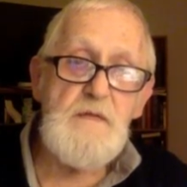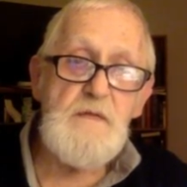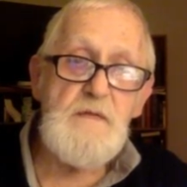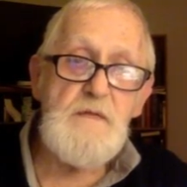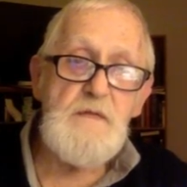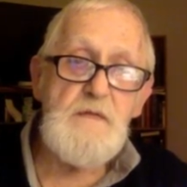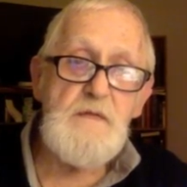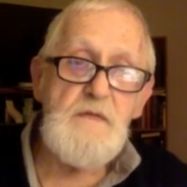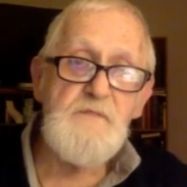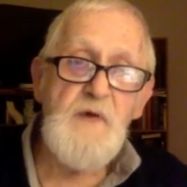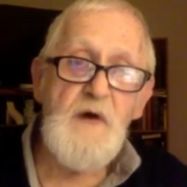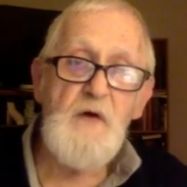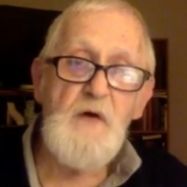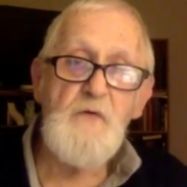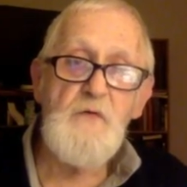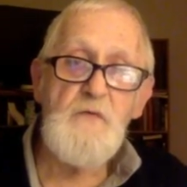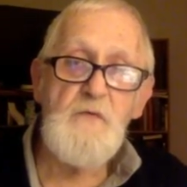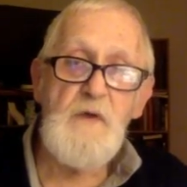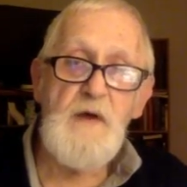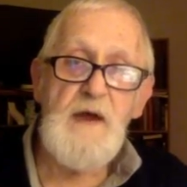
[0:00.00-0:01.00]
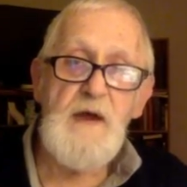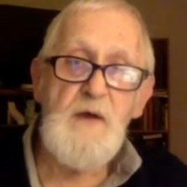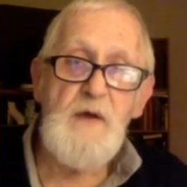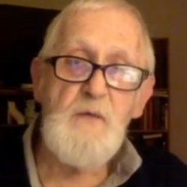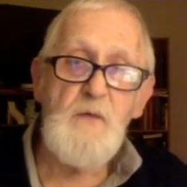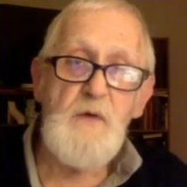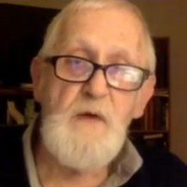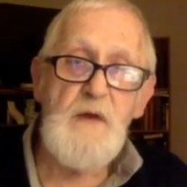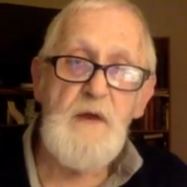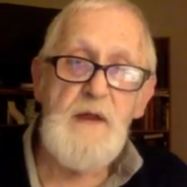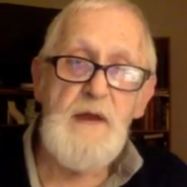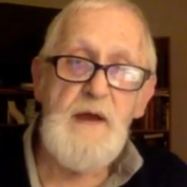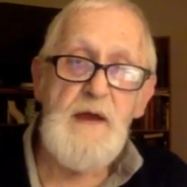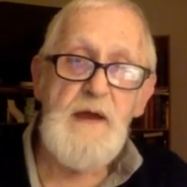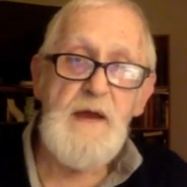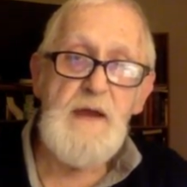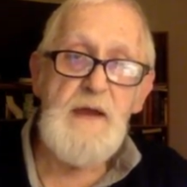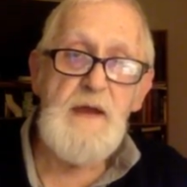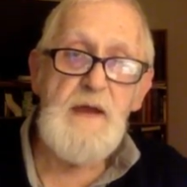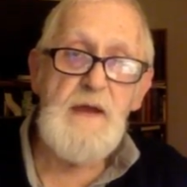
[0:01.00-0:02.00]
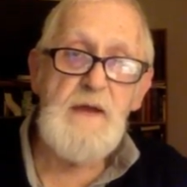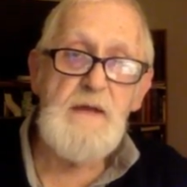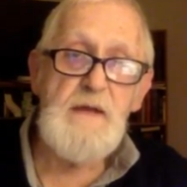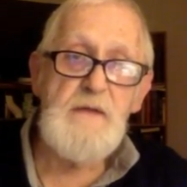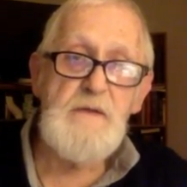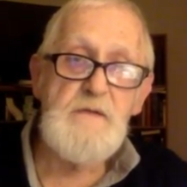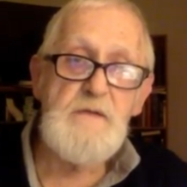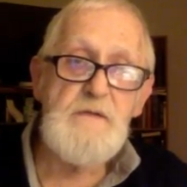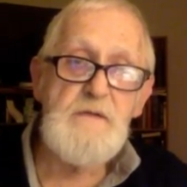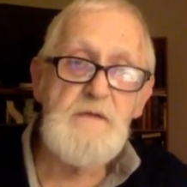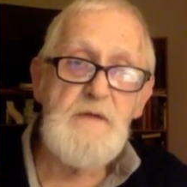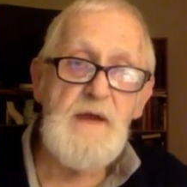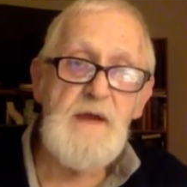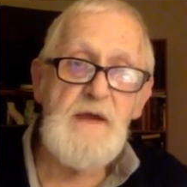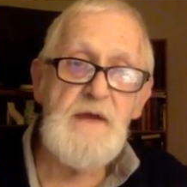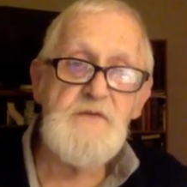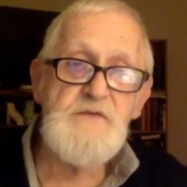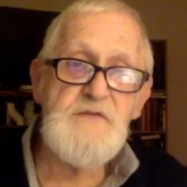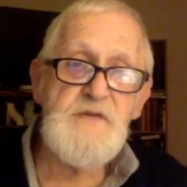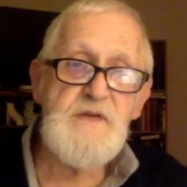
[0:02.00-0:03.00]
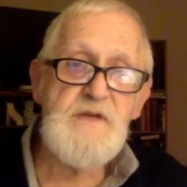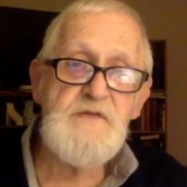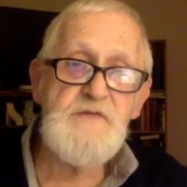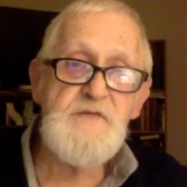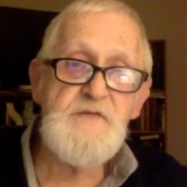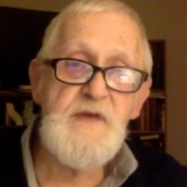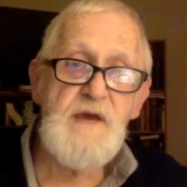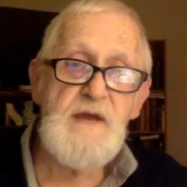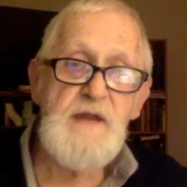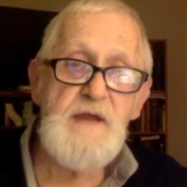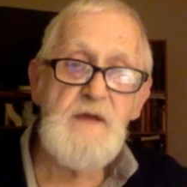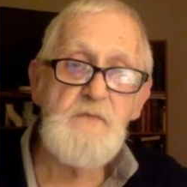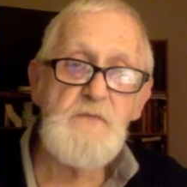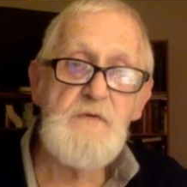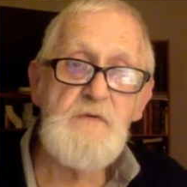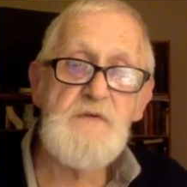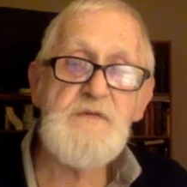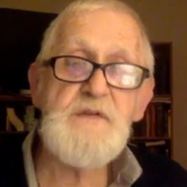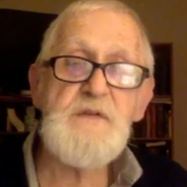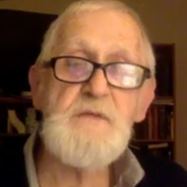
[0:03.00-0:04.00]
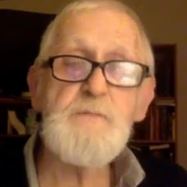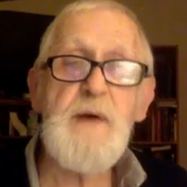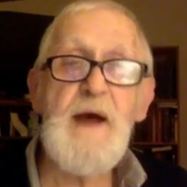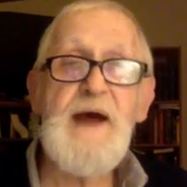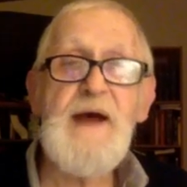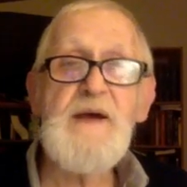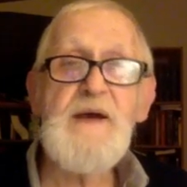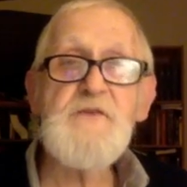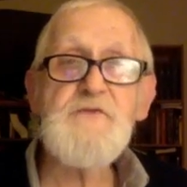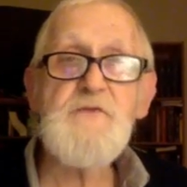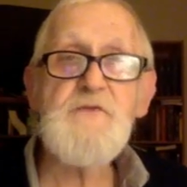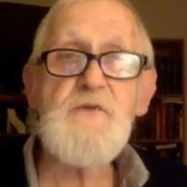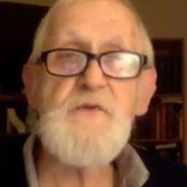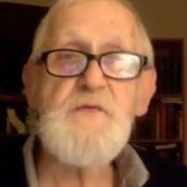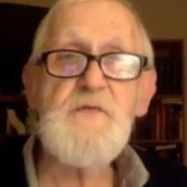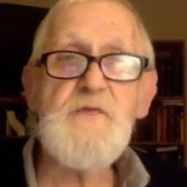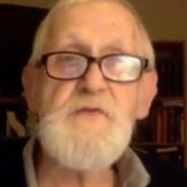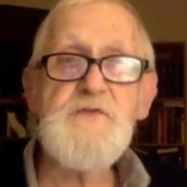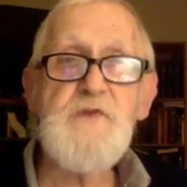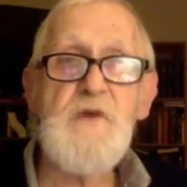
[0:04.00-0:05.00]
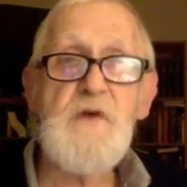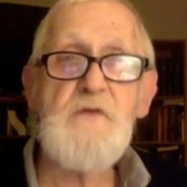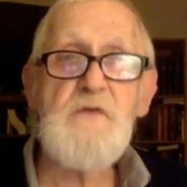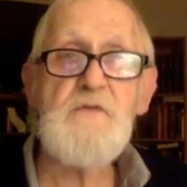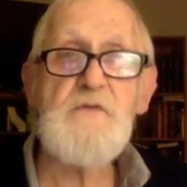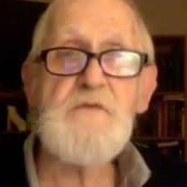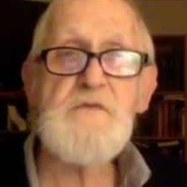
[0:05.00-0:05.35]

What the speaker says: the phone rang one day, and she said it was the pastor of the church.